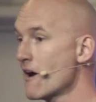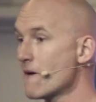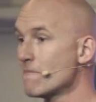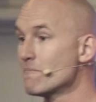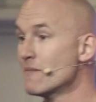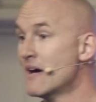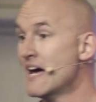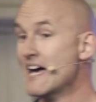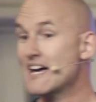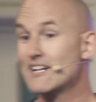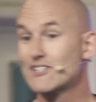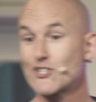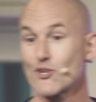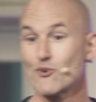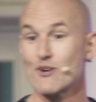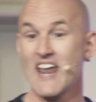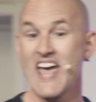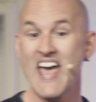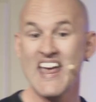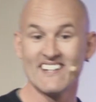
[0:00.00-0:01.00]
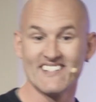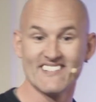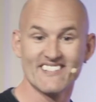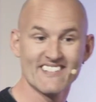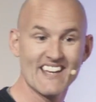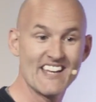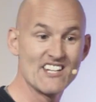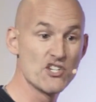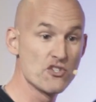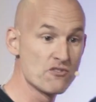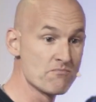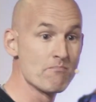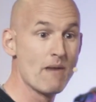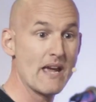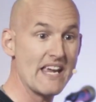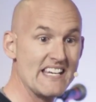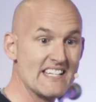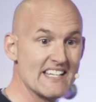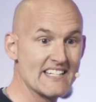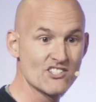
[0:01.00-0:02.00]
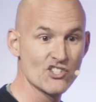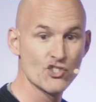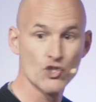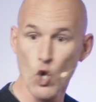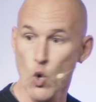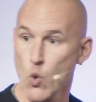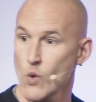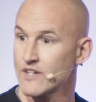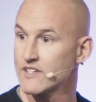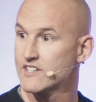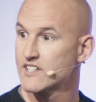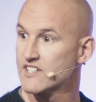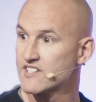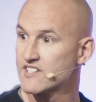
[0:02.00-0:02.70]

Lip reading: come to an end and you'd made it and no one had